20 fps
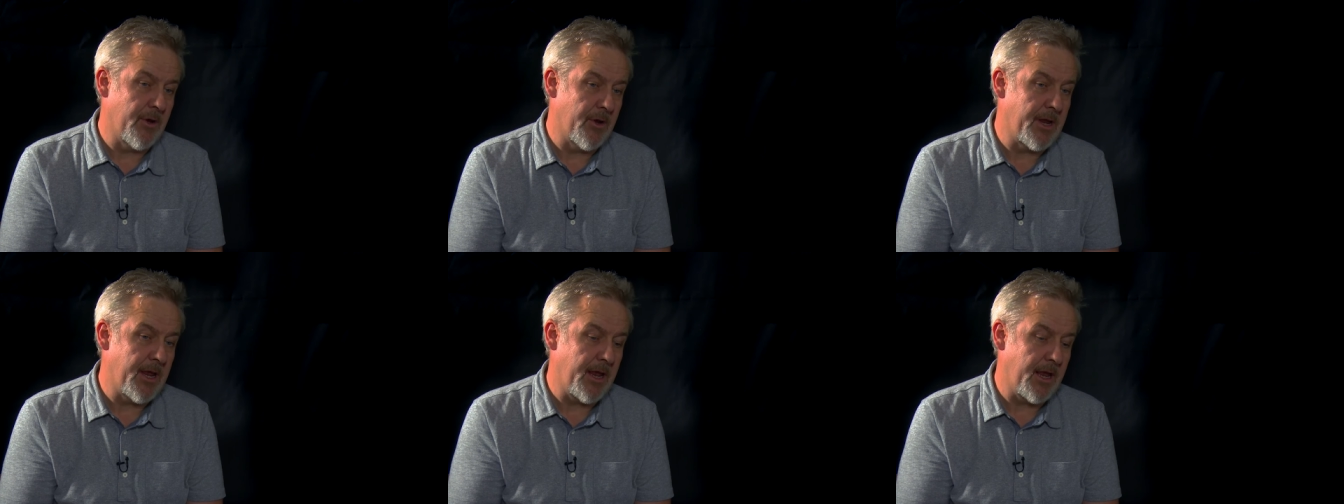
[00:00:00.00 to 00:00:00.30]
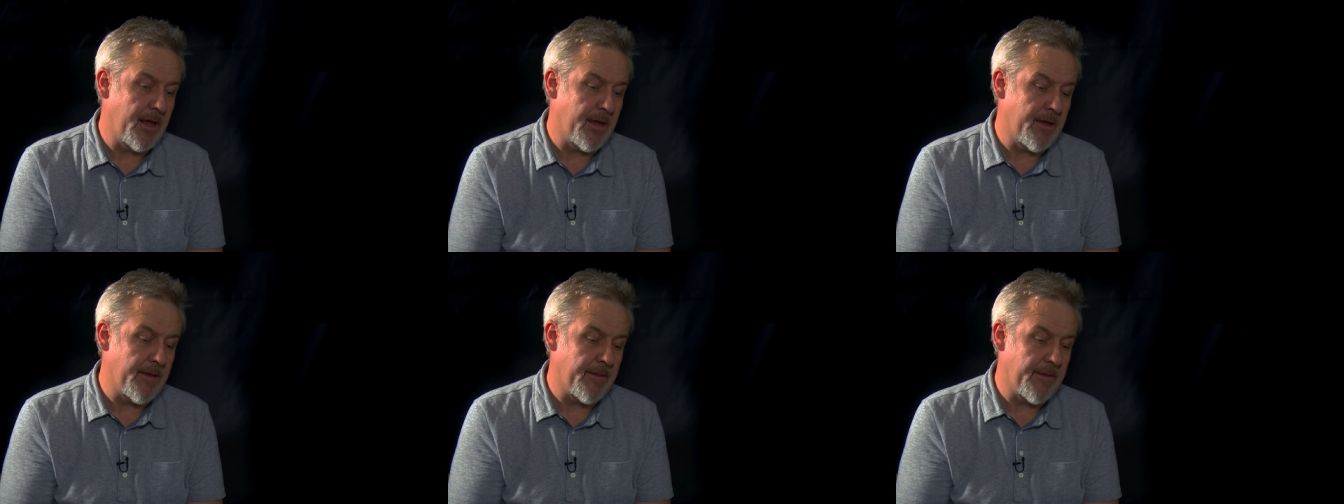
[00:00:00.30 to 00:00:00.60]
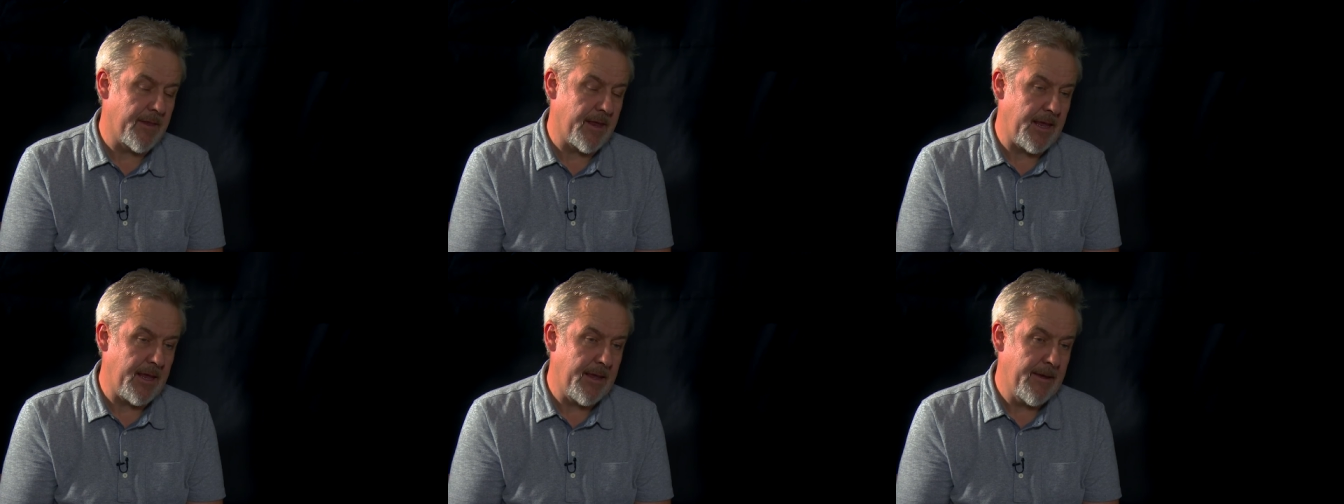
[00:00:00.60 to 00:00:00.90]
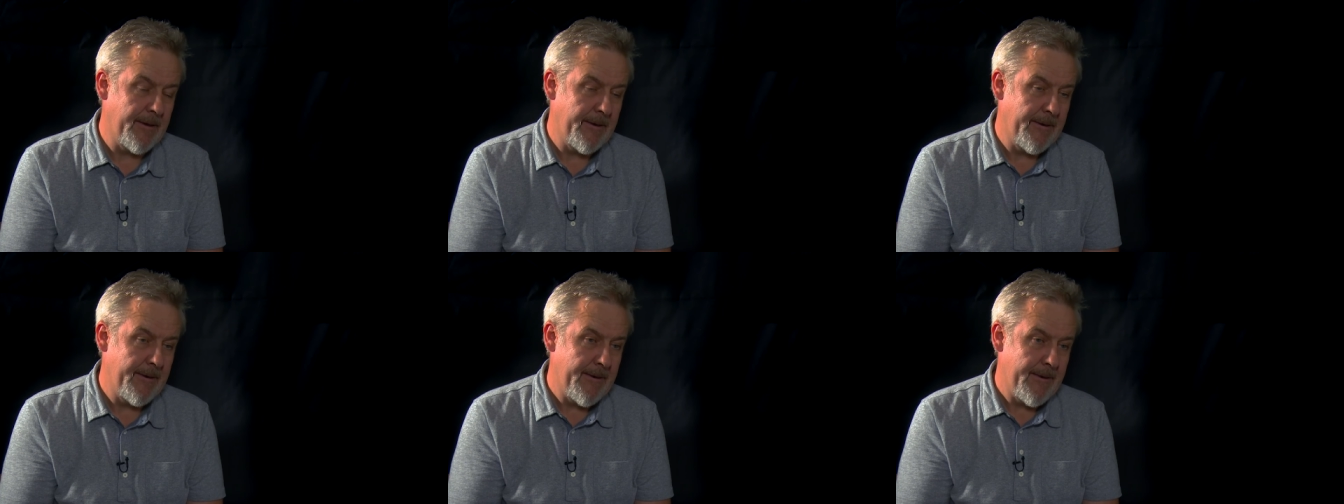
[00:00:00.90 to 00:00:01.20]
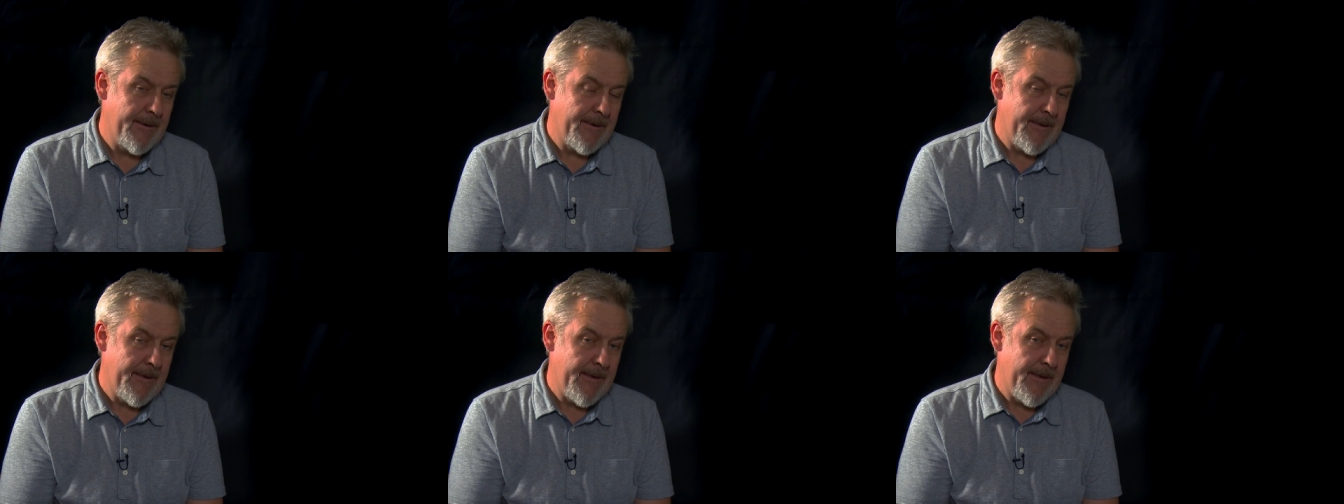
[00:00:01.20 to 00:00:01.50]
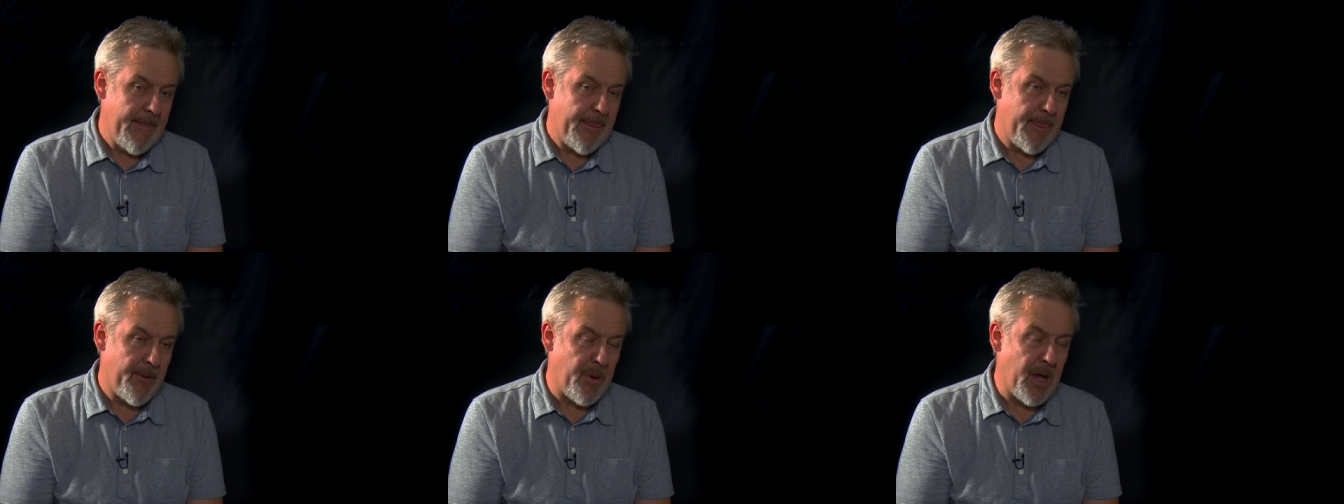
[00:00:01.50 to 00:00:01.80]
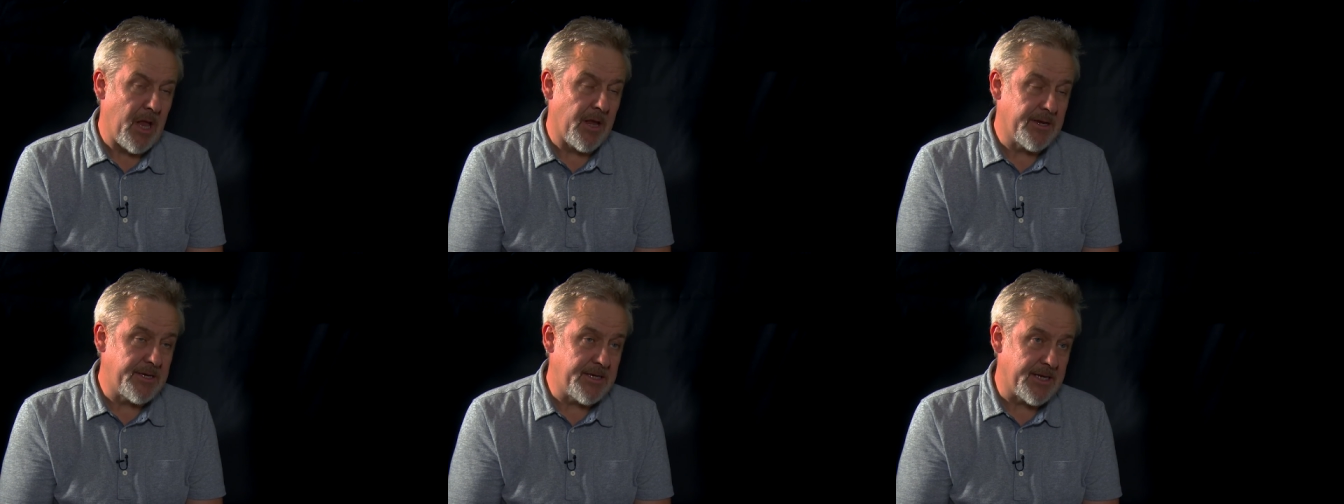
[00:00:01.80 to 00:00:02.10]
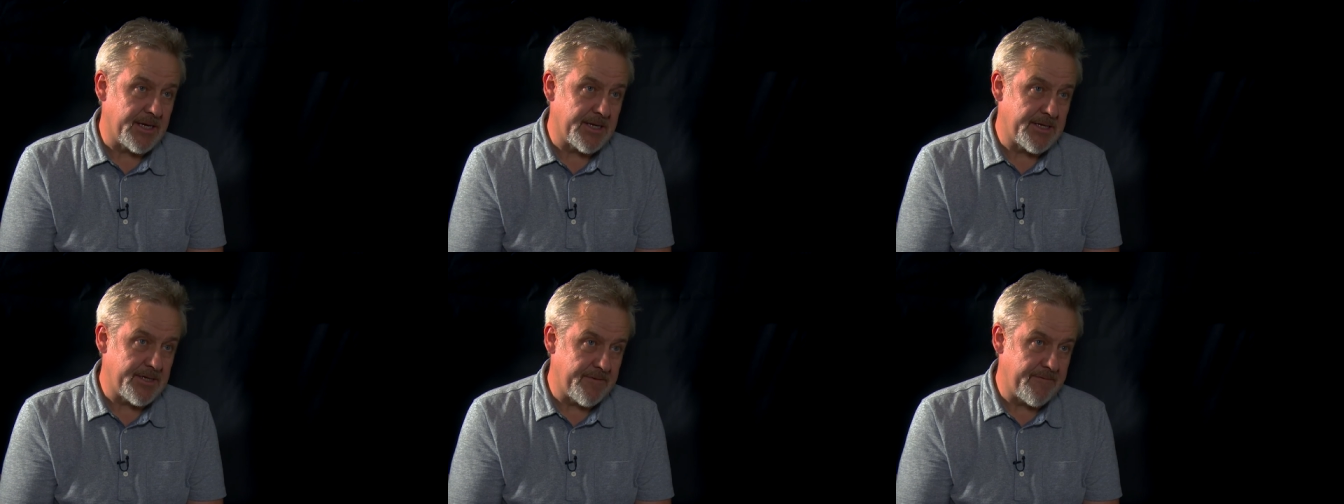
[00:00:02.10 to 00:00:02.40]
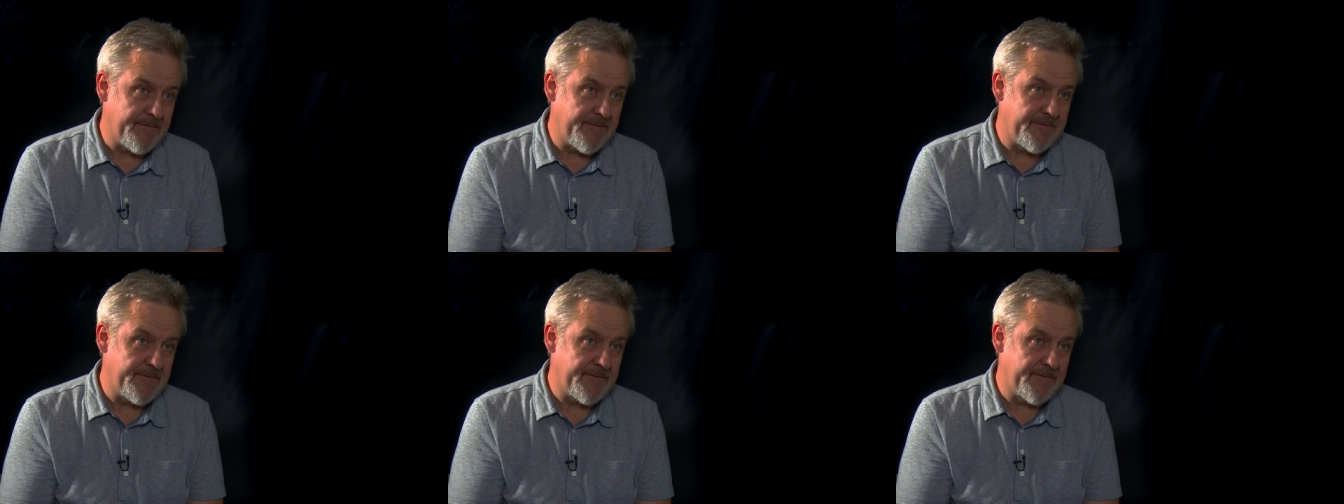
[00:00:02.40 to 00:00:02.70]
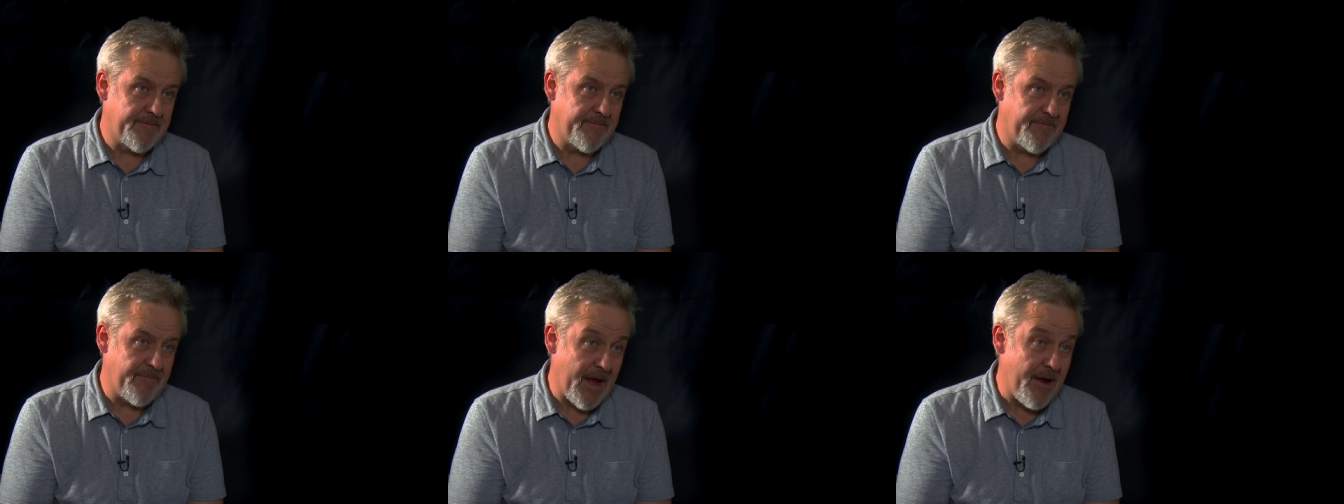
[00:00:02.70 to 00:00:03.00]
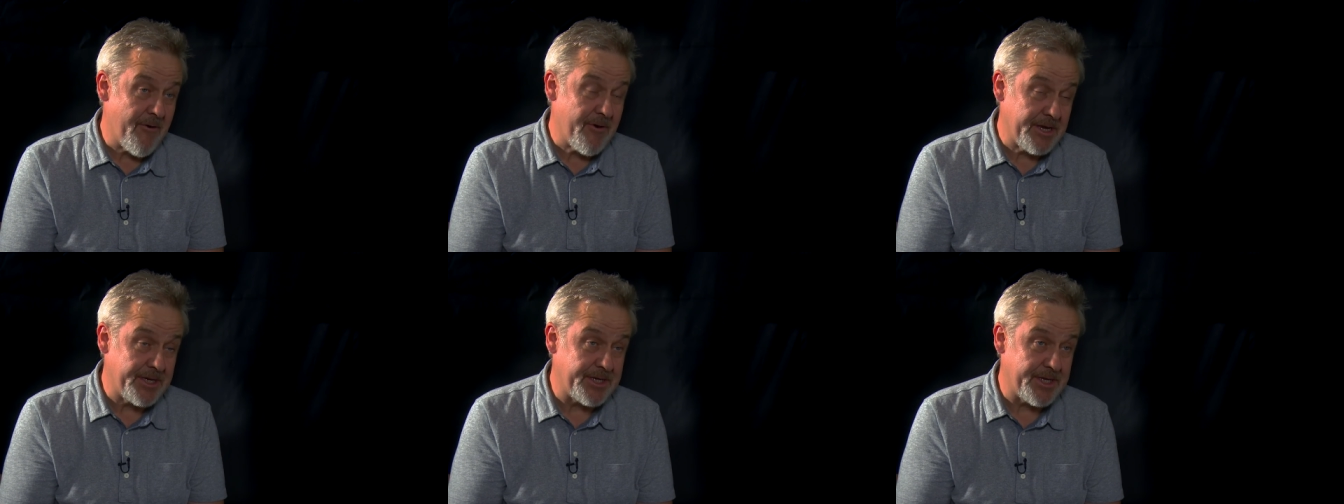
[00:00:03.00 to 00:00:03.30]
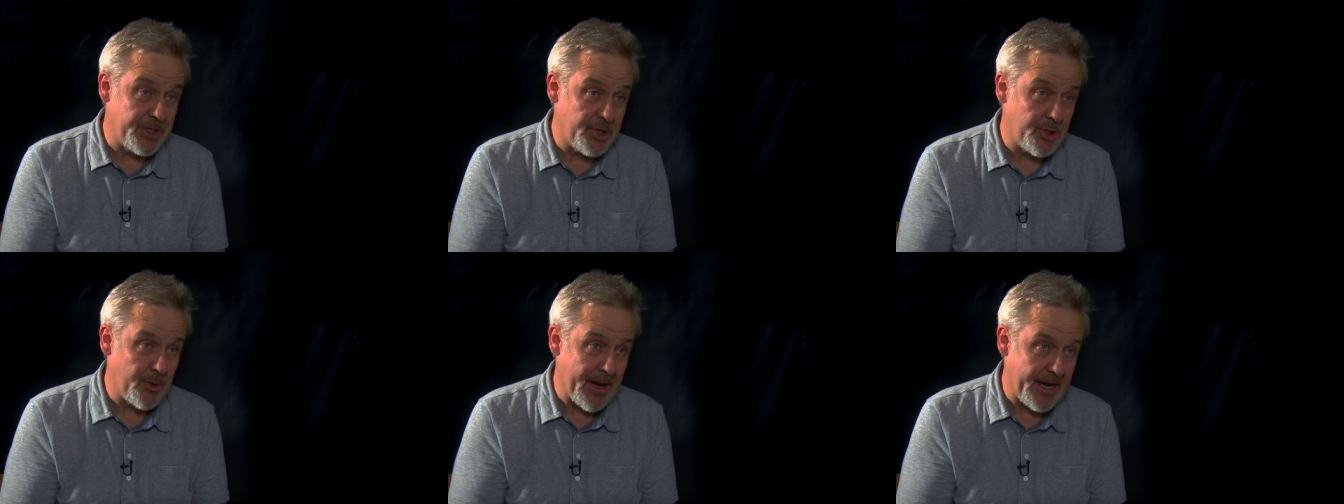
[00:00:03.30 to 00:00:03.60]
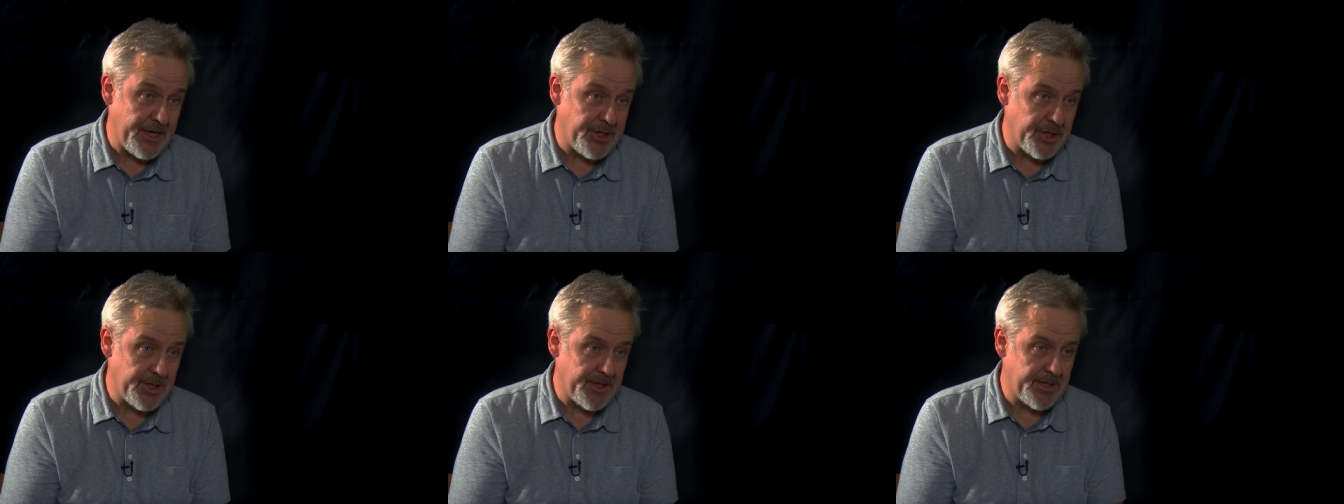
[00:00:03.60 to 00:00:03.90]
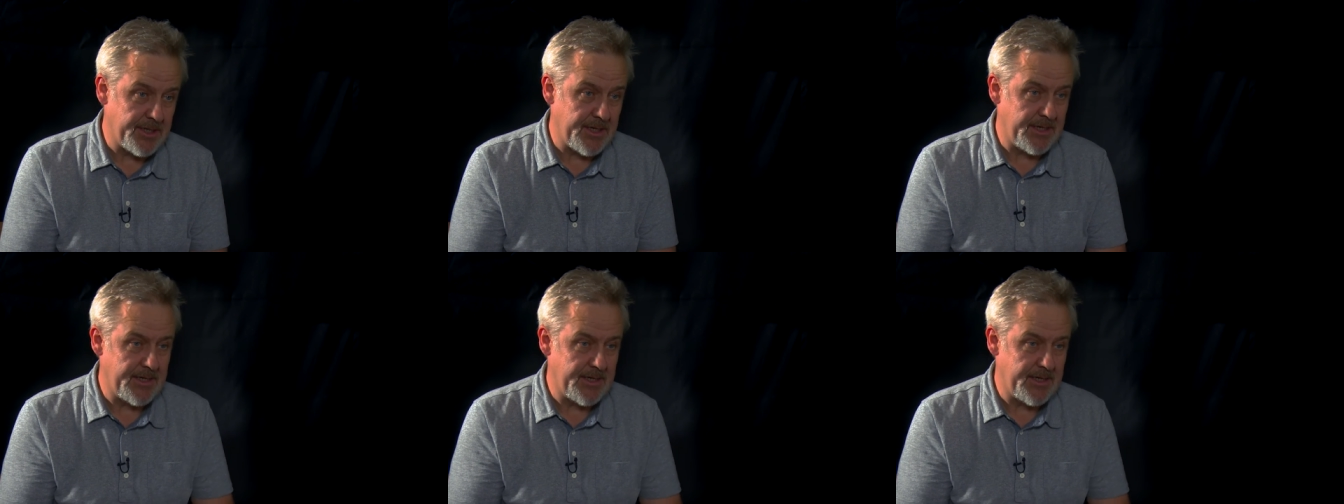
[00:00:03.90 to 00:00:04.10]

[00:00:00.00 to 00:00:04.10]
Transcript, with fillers: looking at the, the politics of various situations.